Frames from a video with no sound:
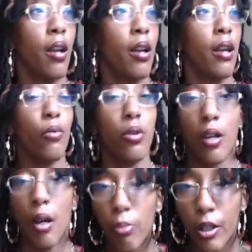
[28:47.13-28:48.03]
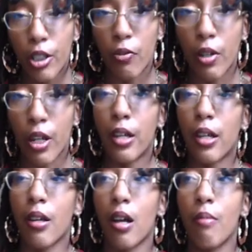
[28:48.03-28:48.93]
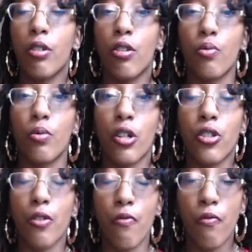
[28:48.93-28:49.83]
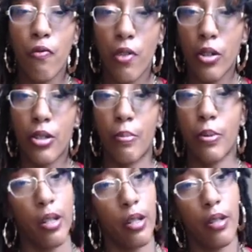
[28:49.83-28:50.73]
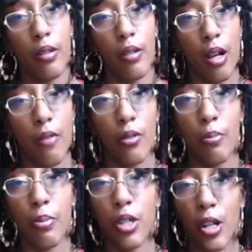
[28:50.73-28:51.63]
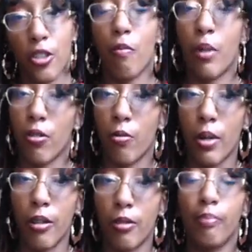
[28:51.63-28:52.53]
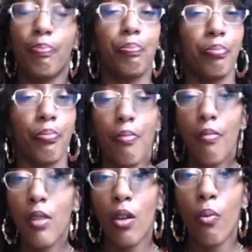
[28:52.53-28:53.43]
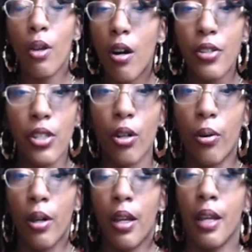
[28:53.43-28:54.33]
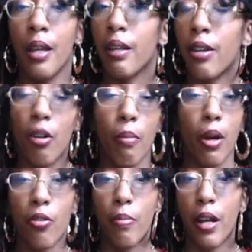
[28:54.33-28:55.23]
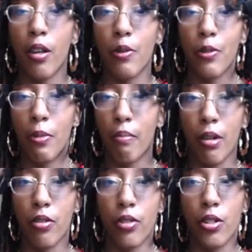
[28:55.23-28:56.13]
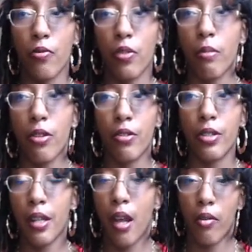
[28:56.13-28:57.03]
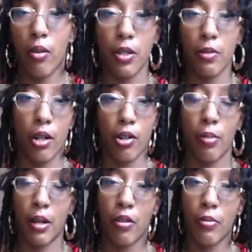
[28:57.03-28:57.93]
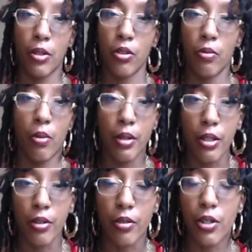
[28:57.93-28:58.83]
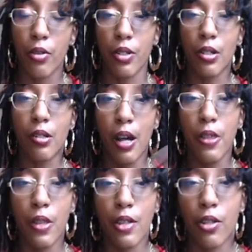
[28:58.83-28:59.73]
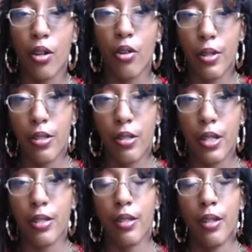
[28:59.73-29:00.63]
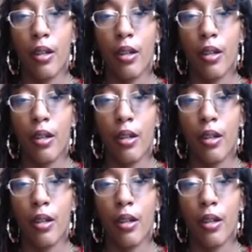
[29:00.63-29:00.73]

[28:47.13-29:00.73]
and were not breastfed, they come into this world severely depleted of a protective microbiome. We also get our microbiomes from our mother. So if your mother didn't have the best microbiome, then you won't either. So there's a lot of things that go into this